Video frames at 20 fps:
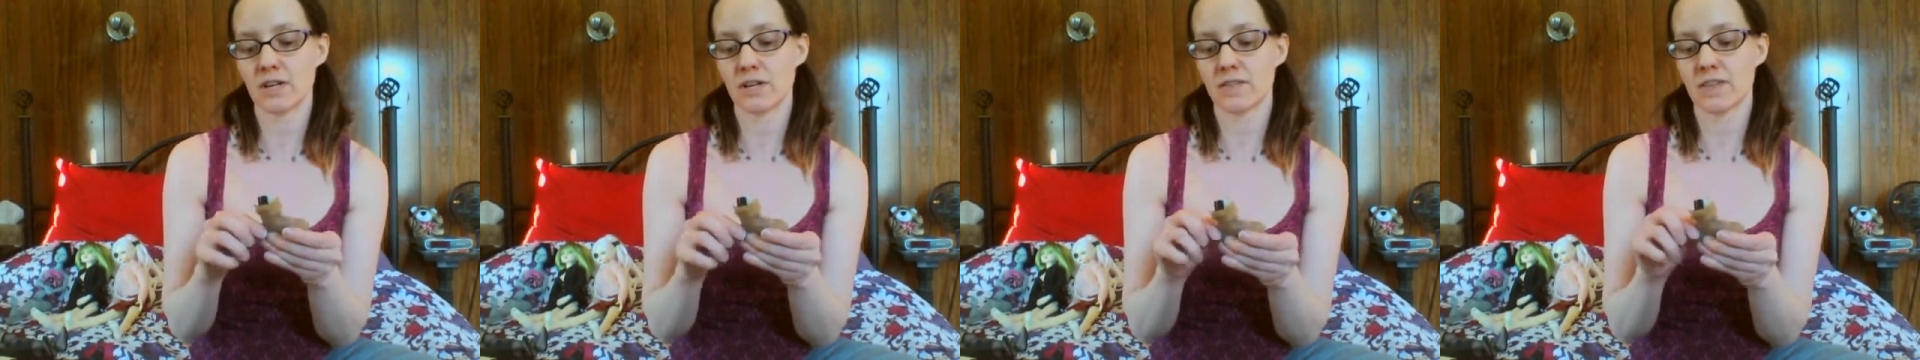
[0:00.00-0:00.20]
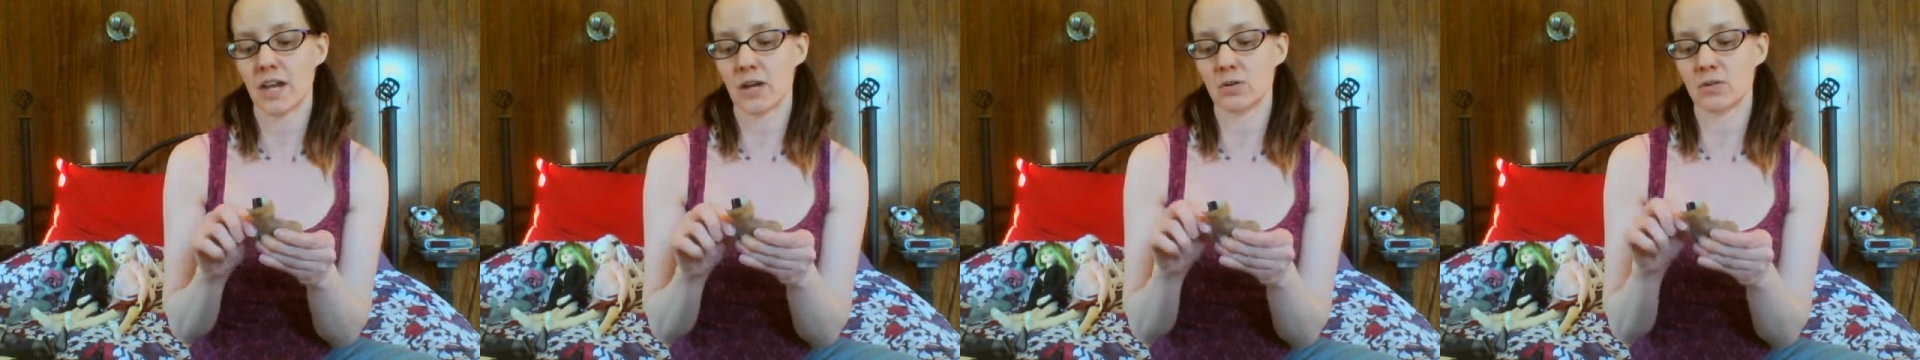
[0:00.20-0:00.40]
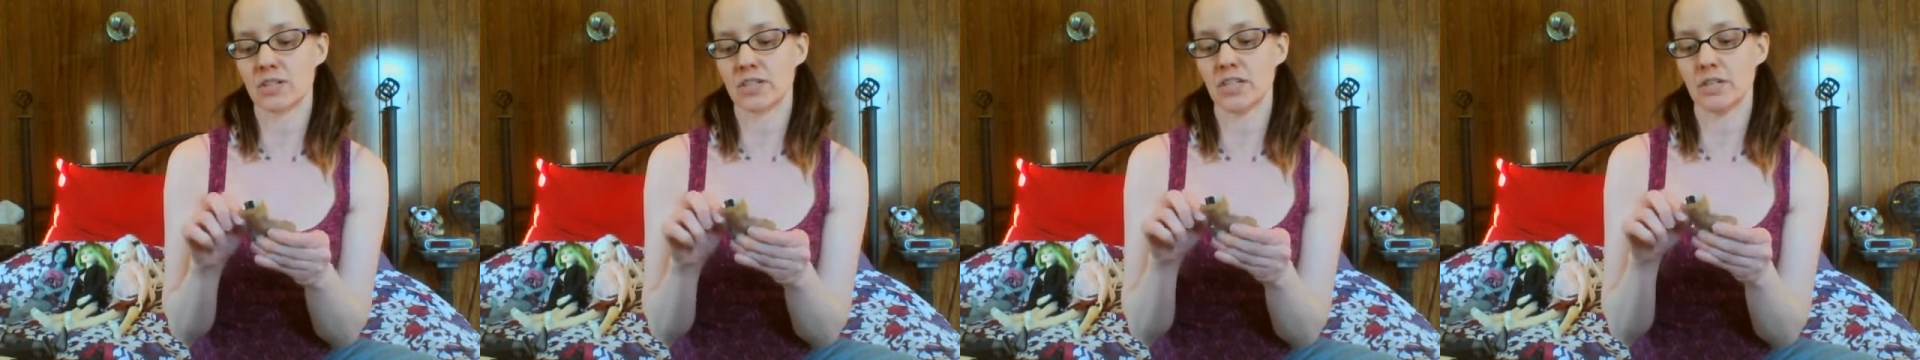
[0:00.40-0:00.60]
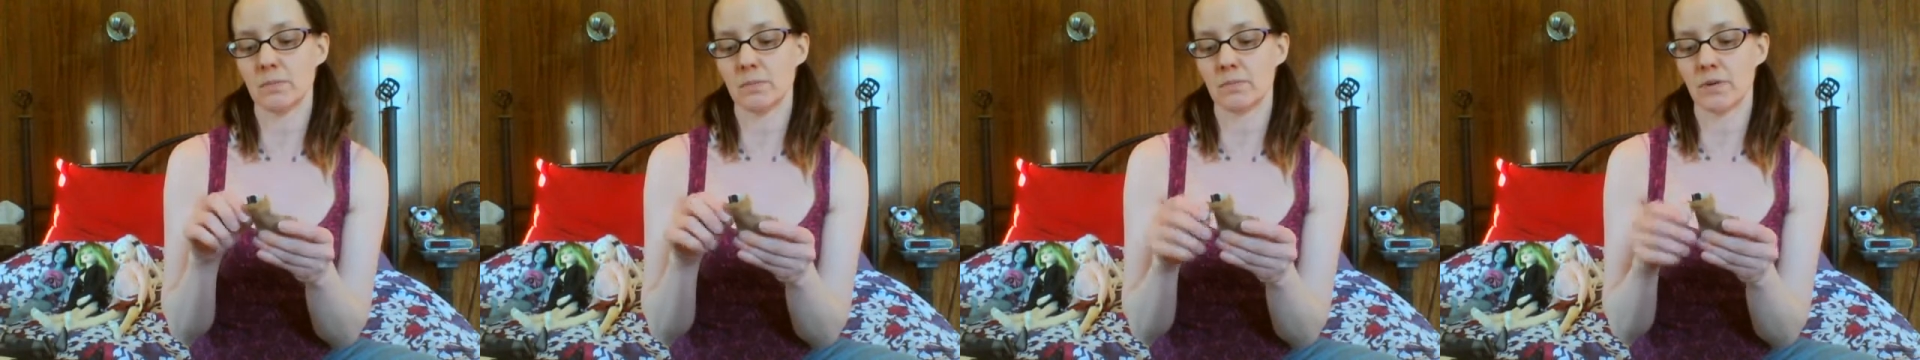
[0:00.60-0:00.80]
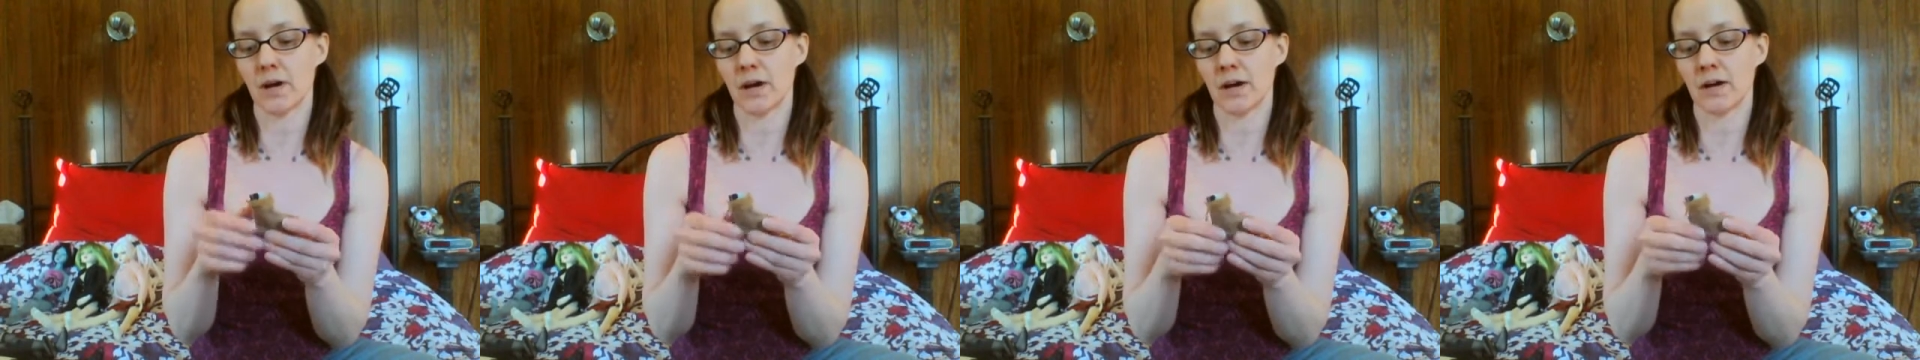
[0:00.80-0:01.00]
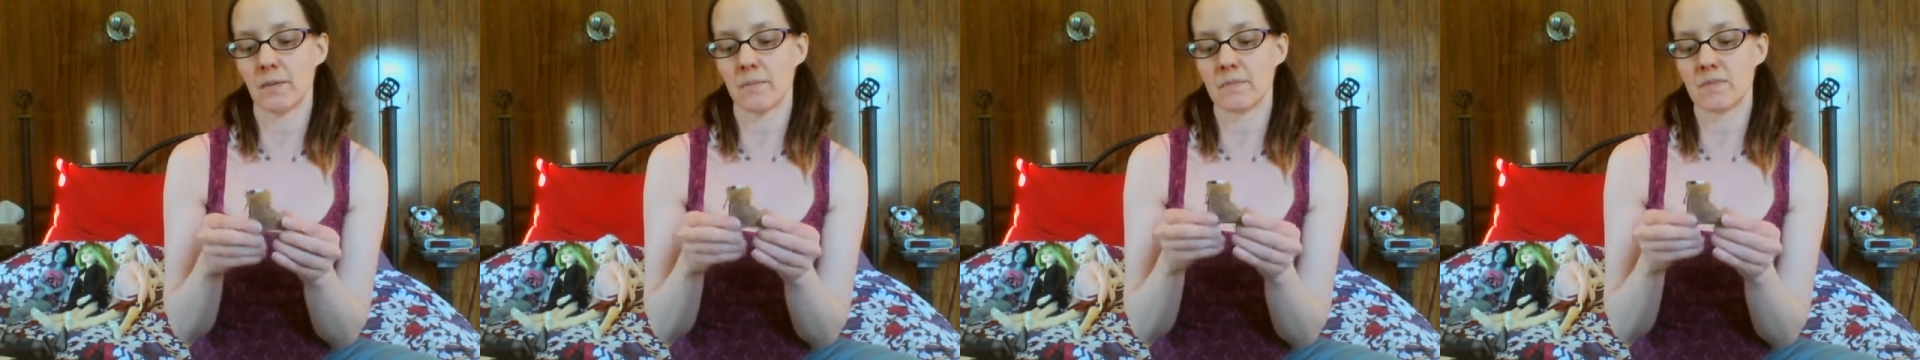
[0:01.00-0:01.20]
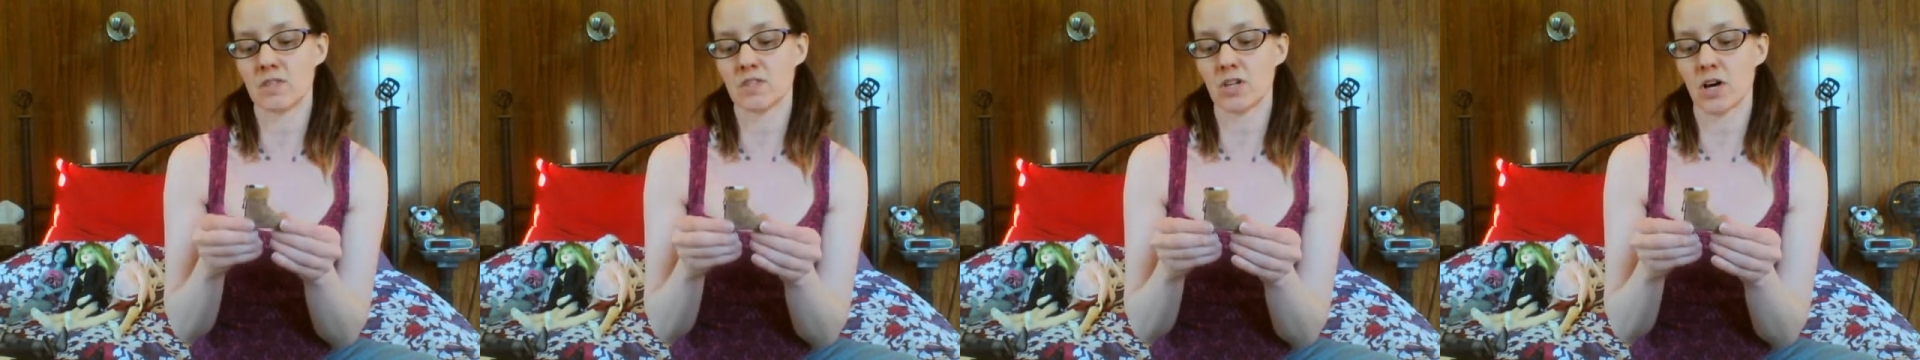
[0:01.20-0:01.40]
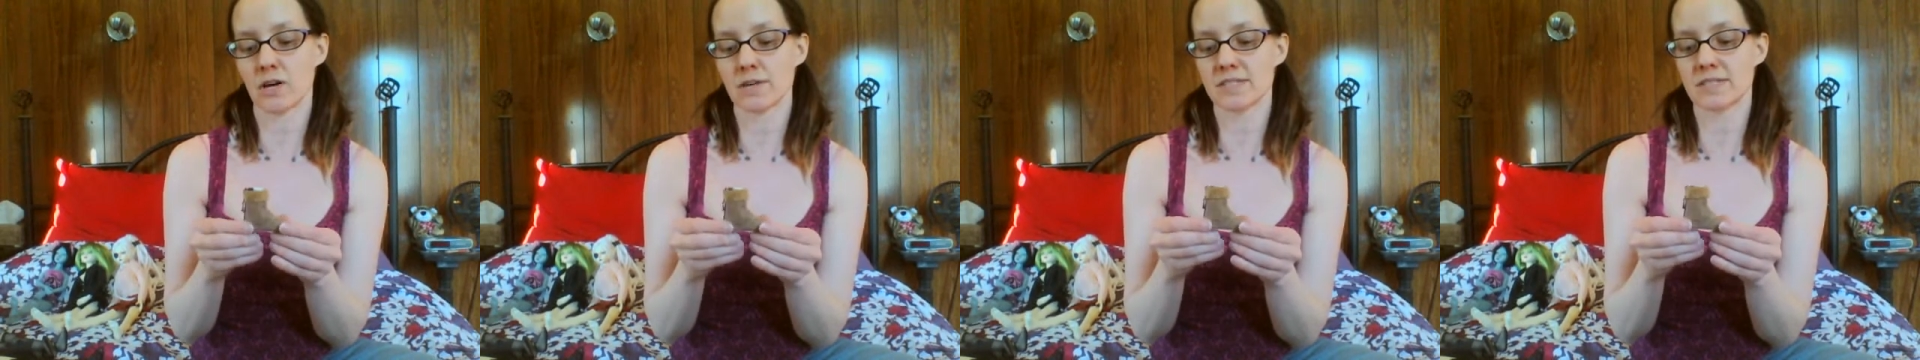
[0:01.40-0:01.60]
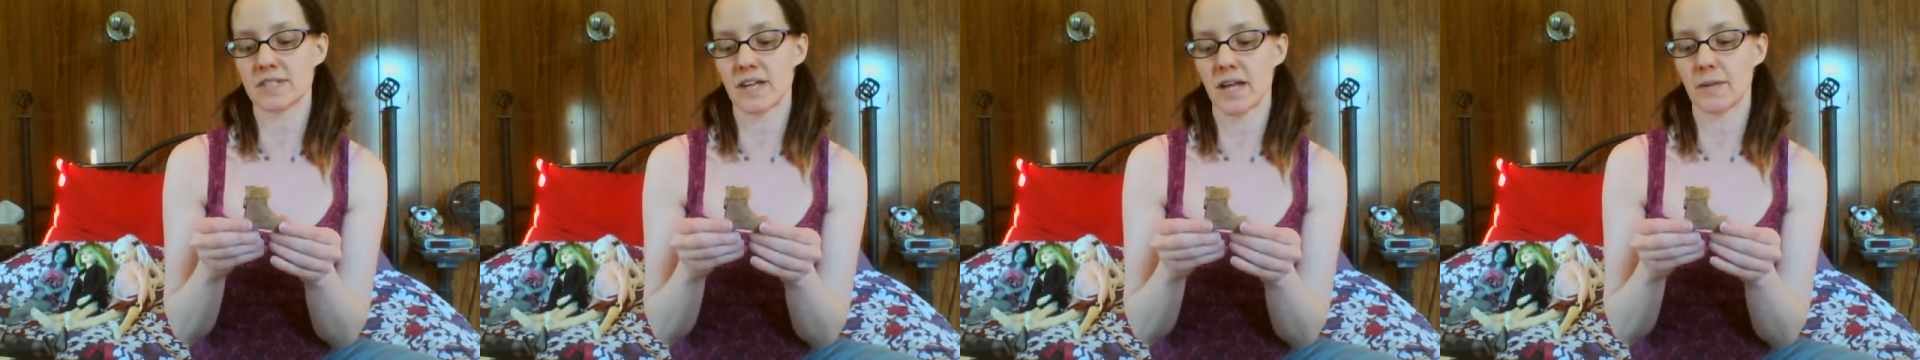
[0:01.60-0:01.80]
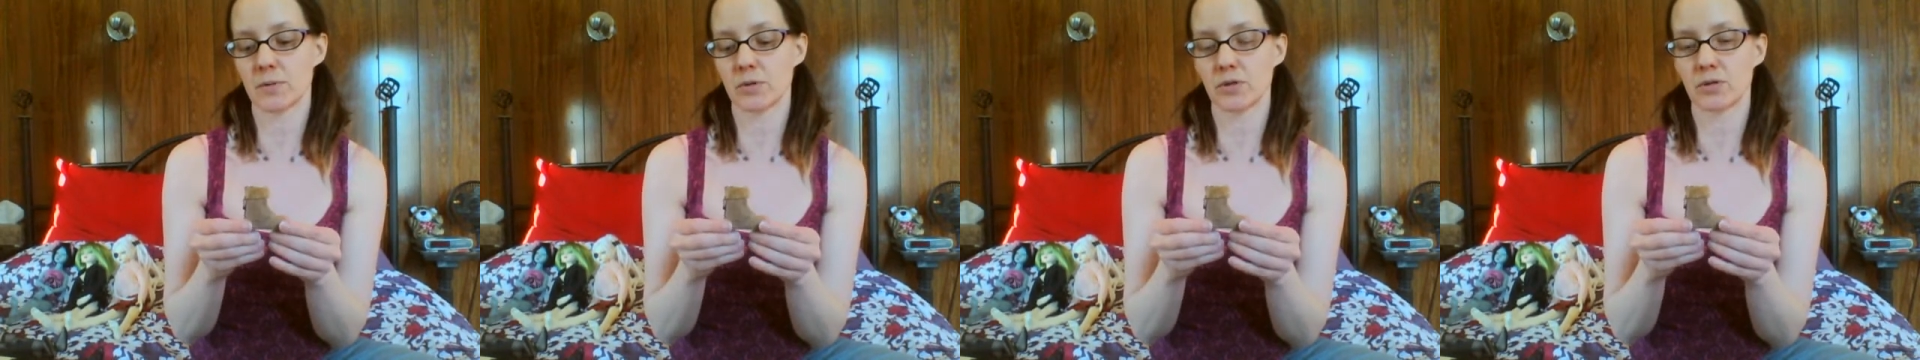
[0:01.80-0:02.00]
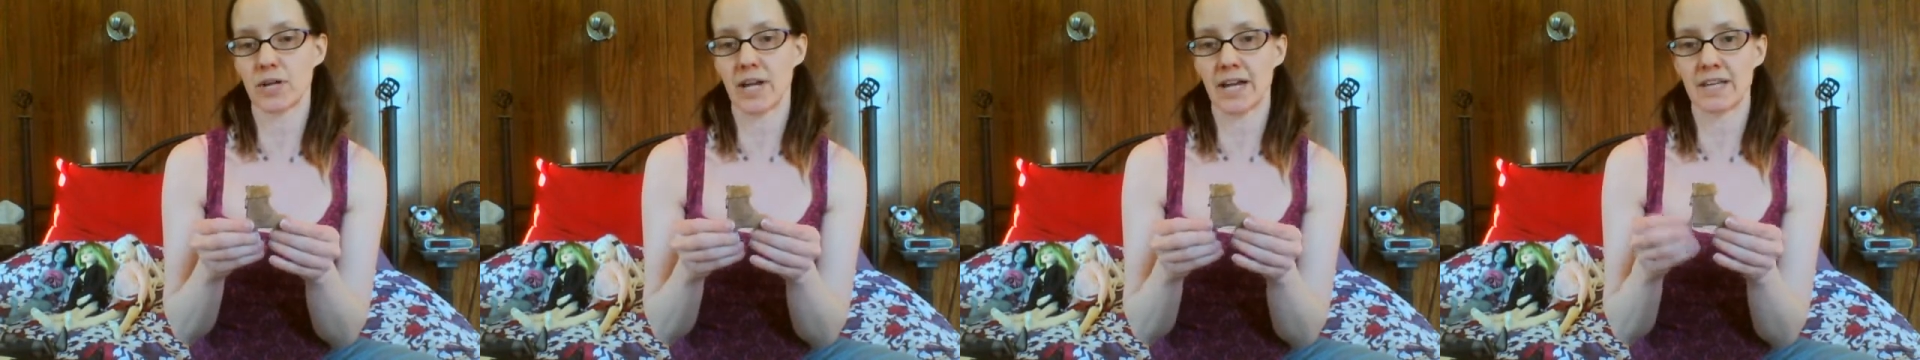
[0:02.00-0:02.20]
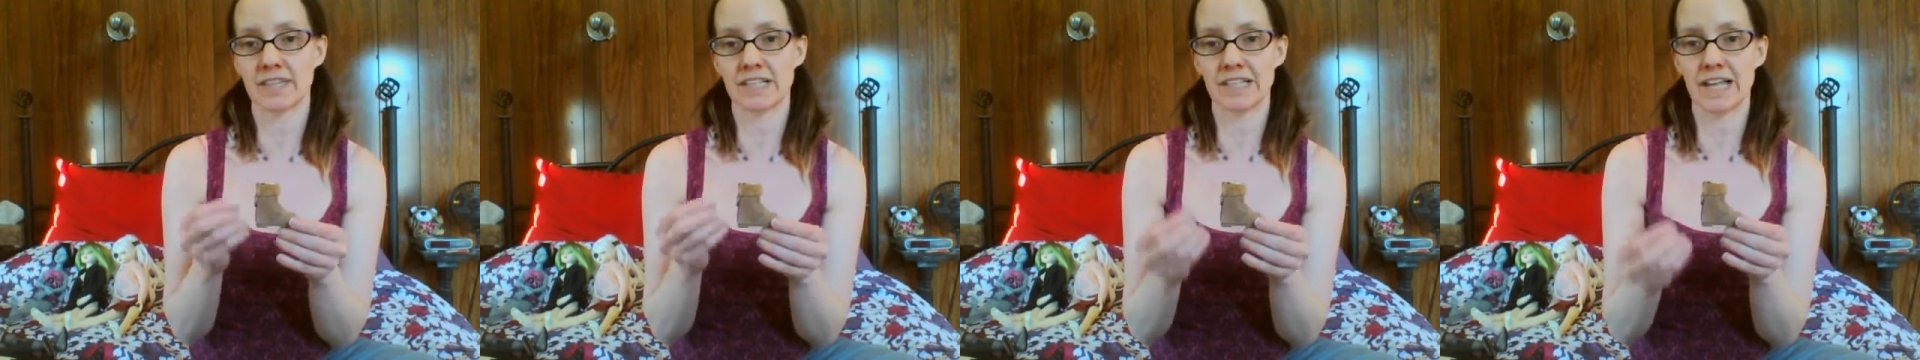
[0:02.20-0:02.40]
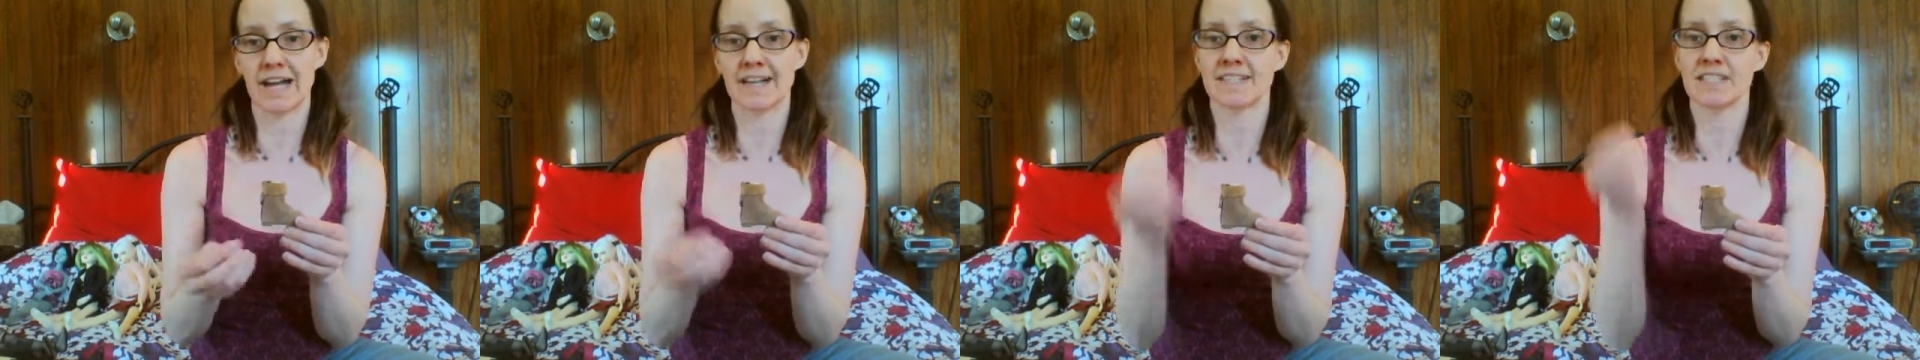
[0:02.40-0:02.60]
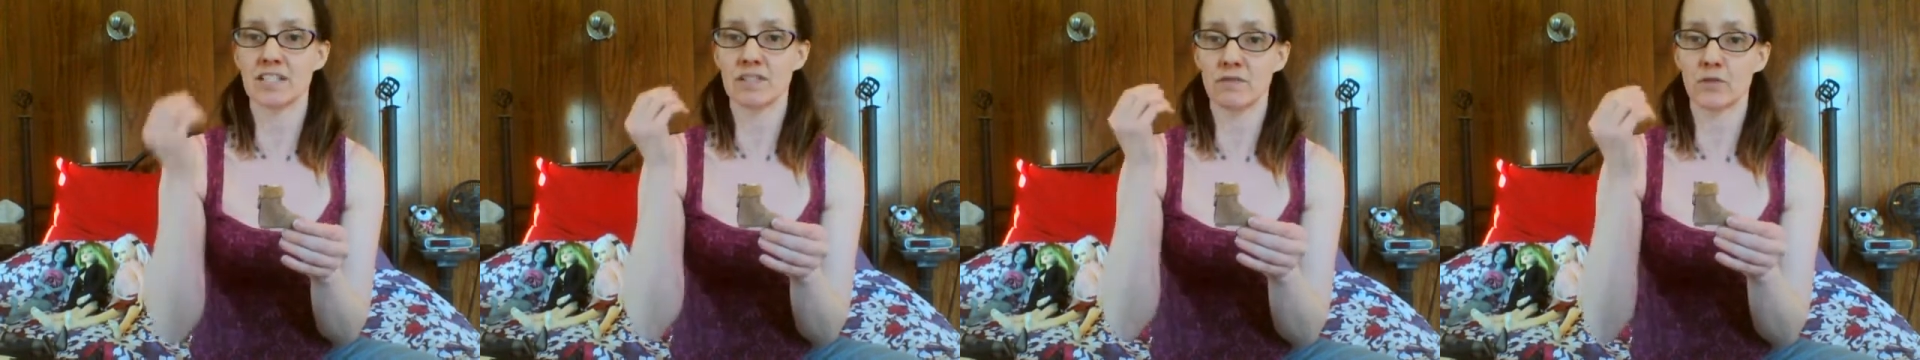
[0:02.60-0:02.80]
that'll keep the doll stable and the elastic